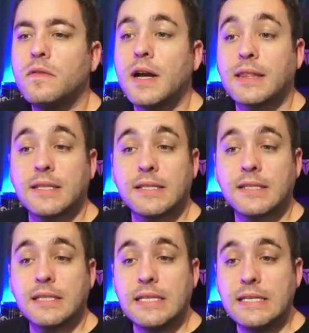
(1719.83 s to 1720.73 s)
got the
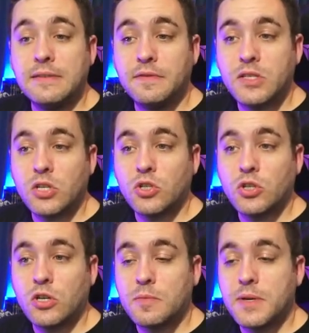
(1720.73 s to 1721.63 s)
sleeves
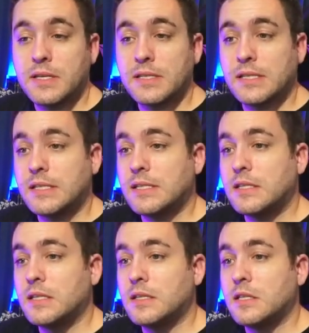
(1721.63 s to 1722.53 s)
look because this
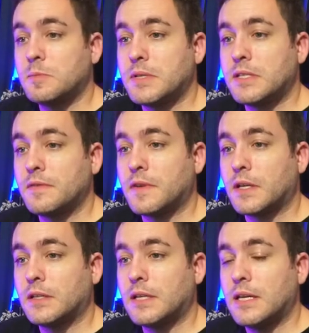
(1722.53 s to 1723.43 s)
is
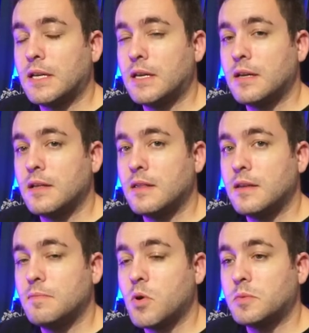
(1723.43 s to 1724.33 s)
specifically
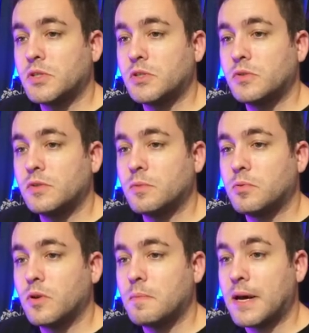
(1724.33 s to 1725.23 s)
the mobile suit
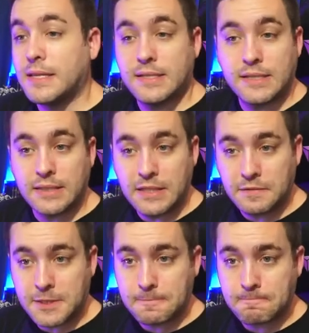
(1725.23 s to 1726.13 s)
deployed by the
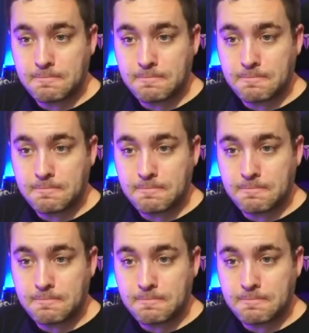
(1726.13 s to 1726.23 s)
sleeves